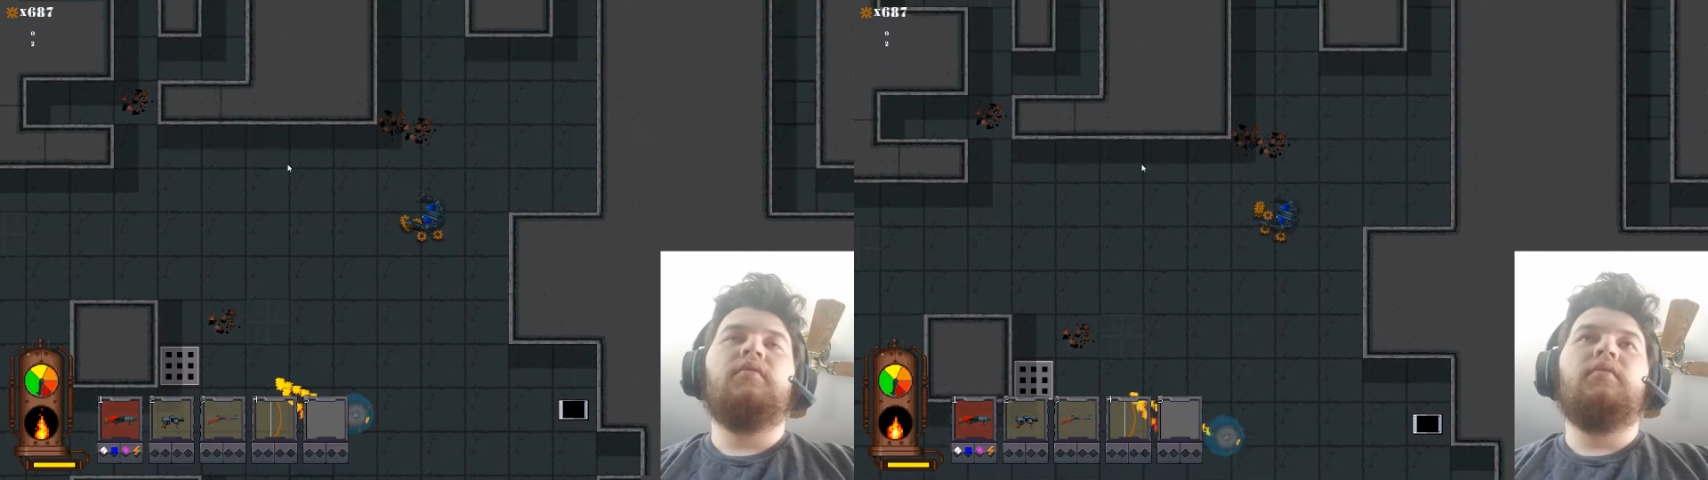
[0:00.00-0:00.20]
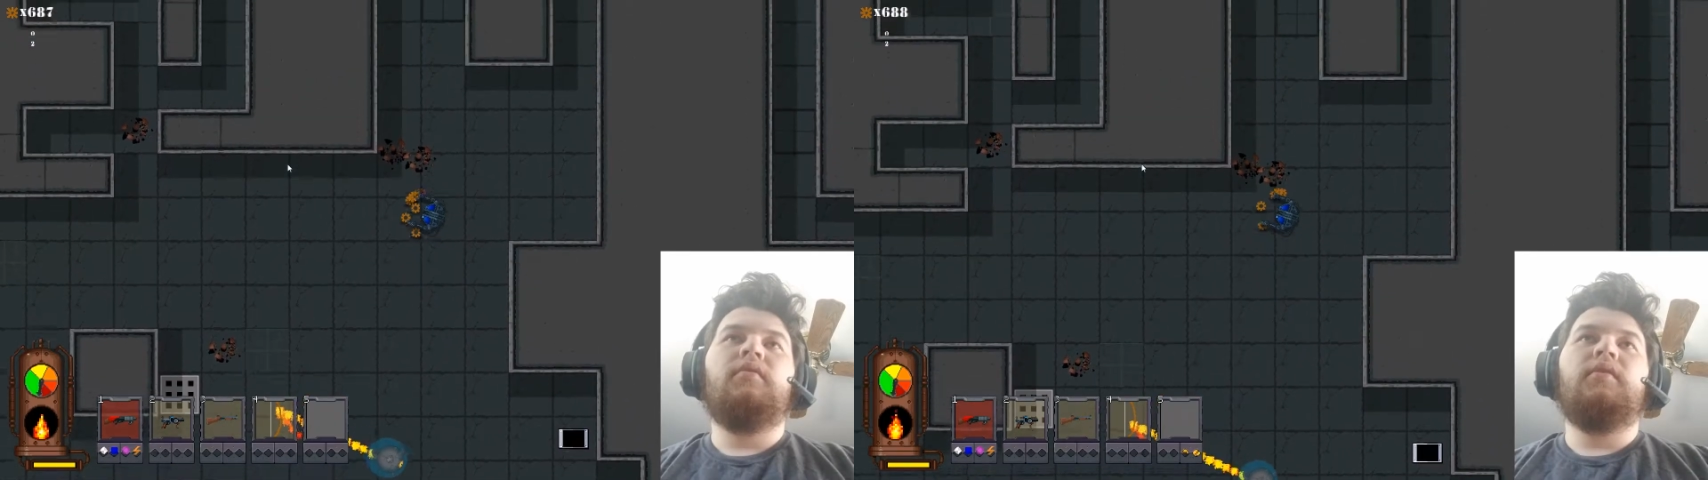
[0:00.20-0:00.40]

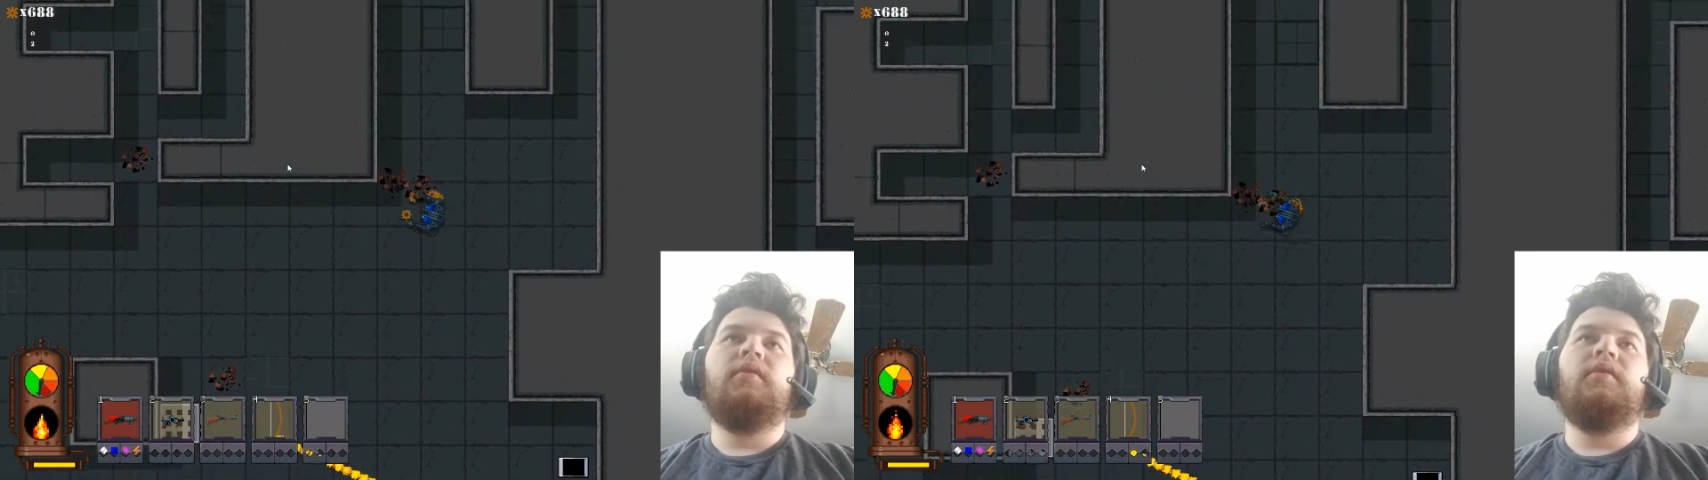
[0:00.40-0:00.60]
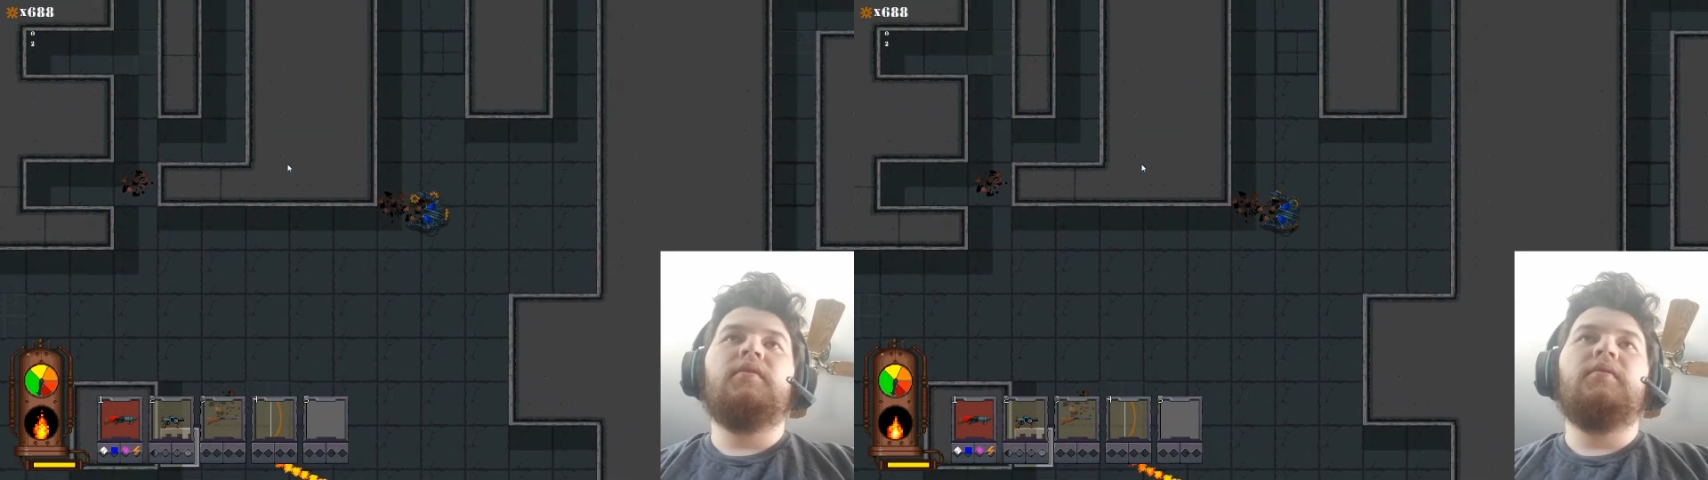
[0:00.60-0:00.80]

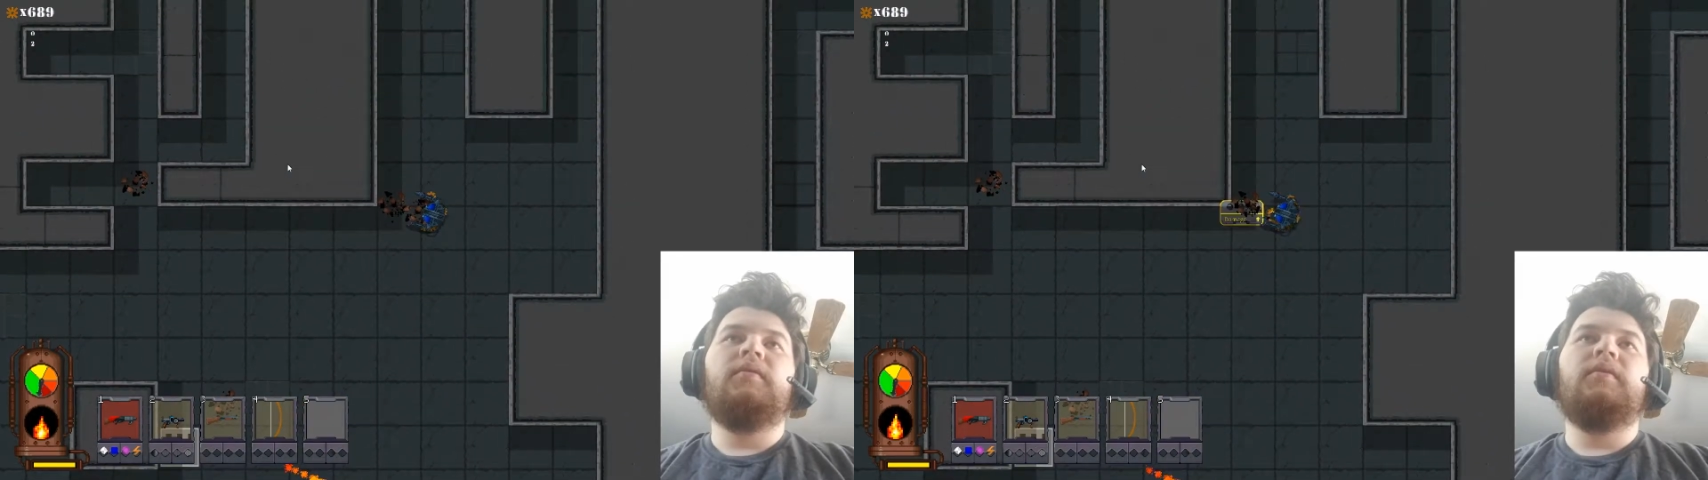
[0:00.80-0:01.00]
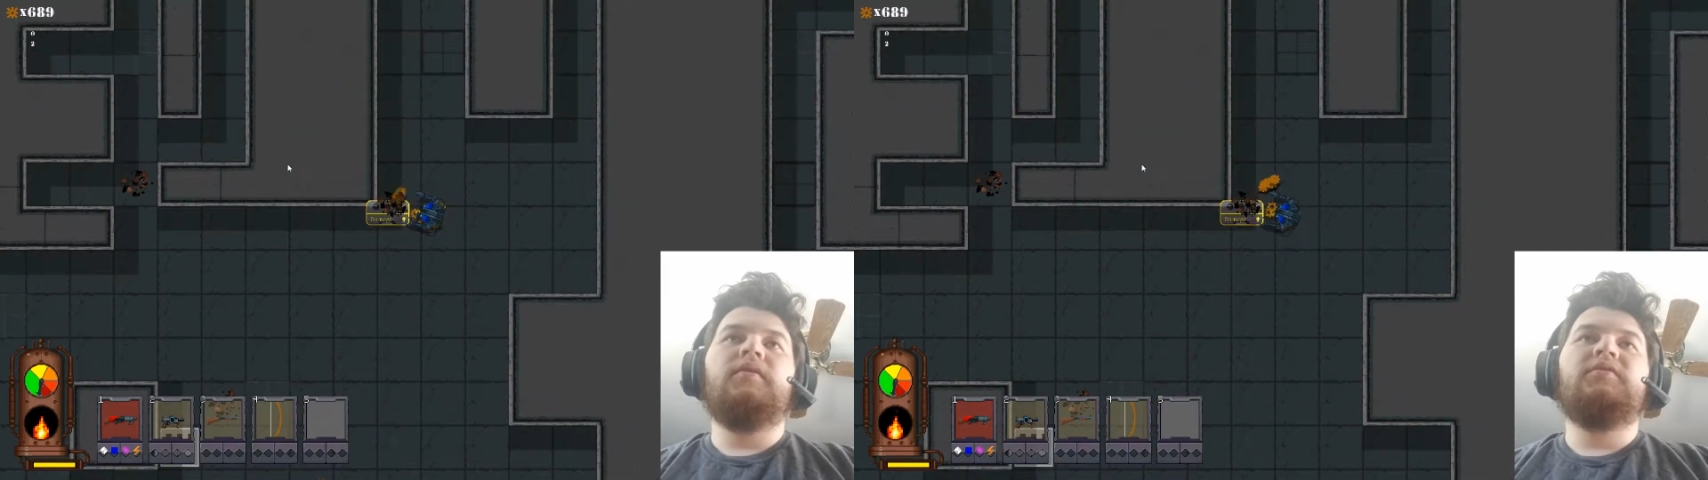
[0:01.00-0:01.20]

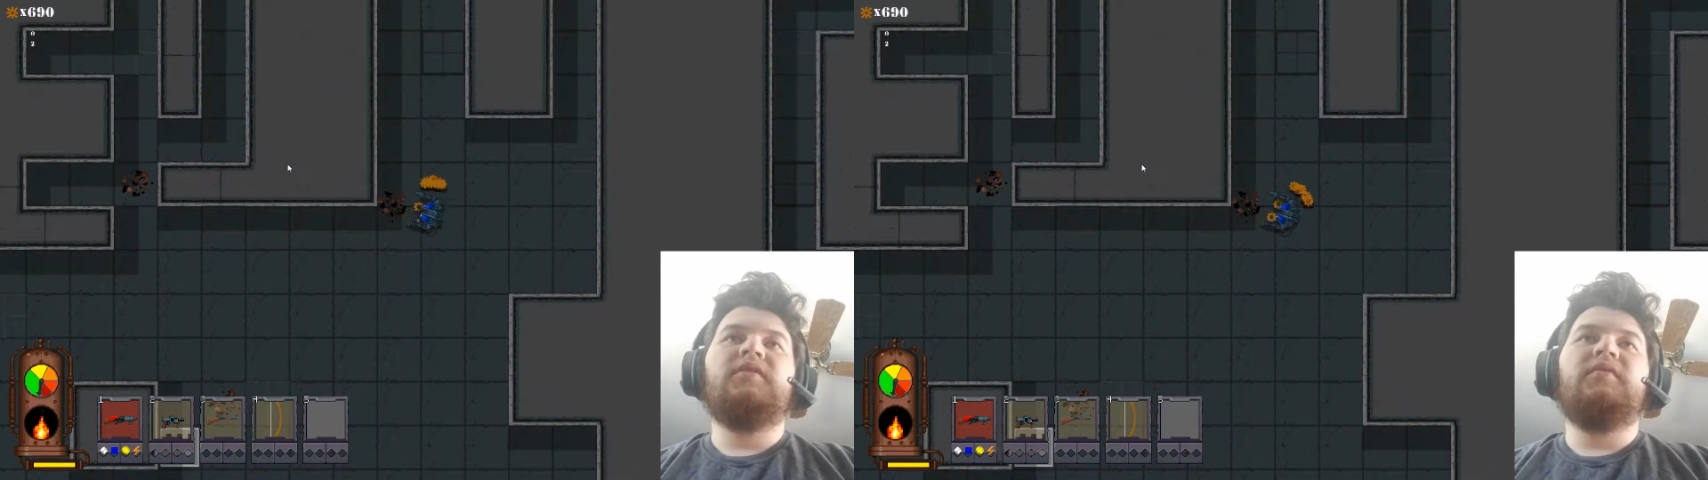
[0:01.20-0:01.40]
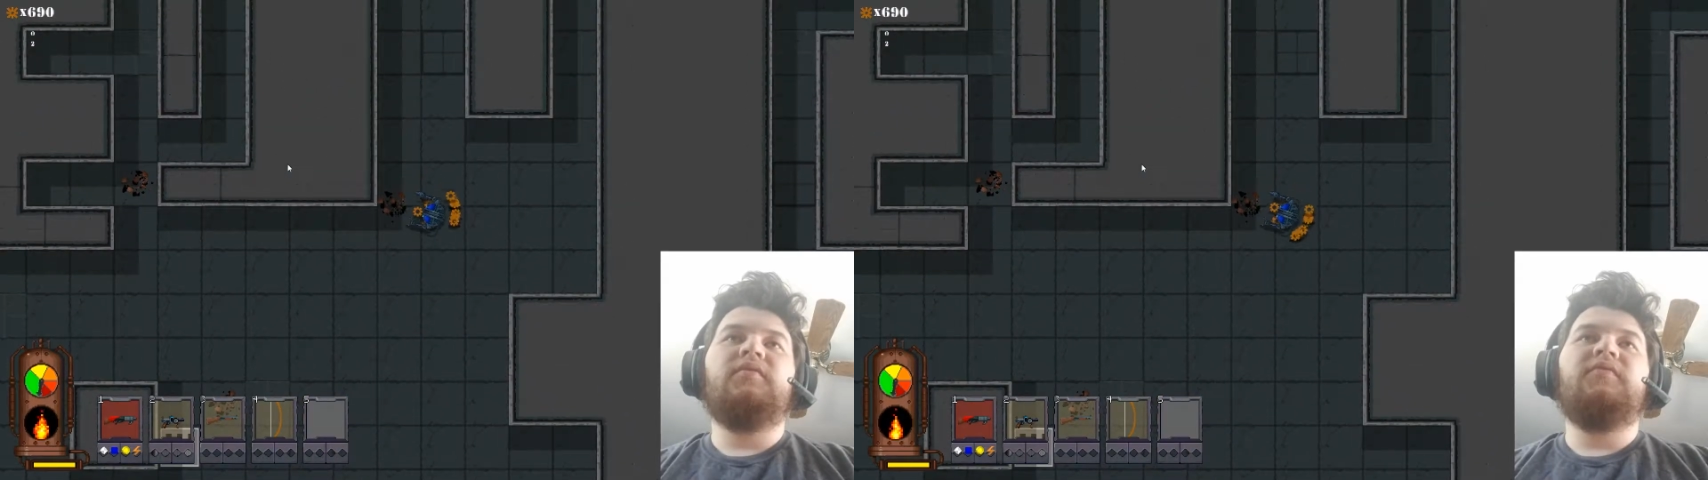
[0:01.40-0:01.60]
So
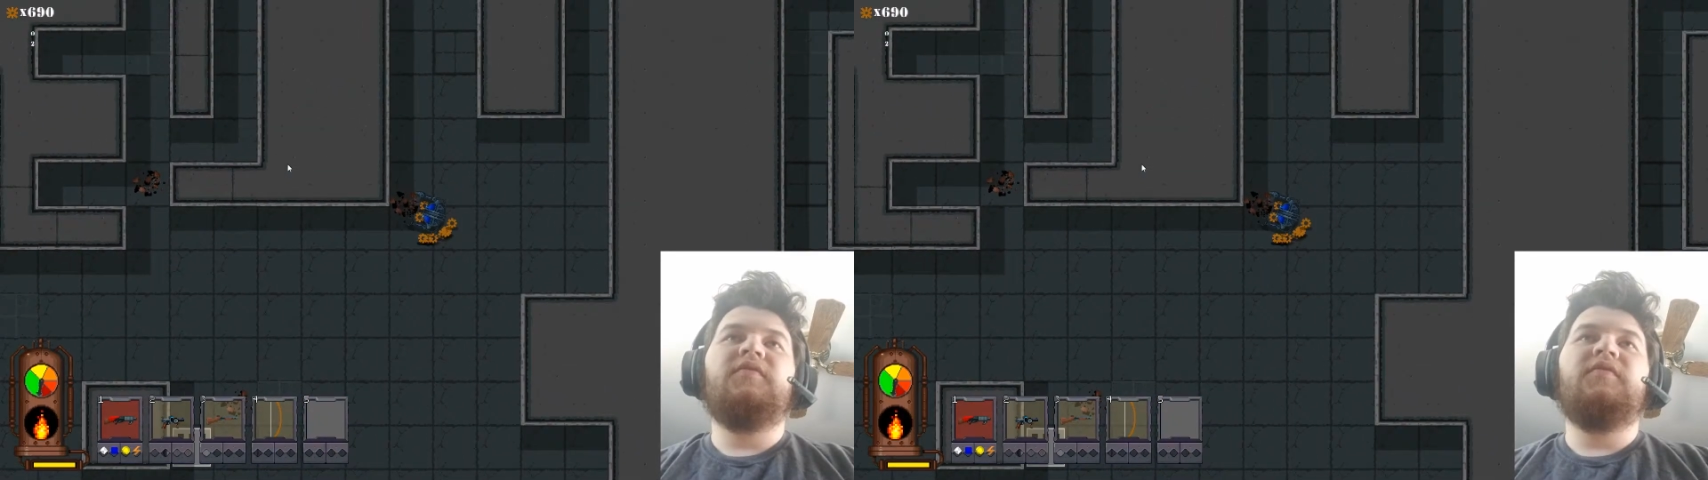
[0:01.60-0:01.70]
you look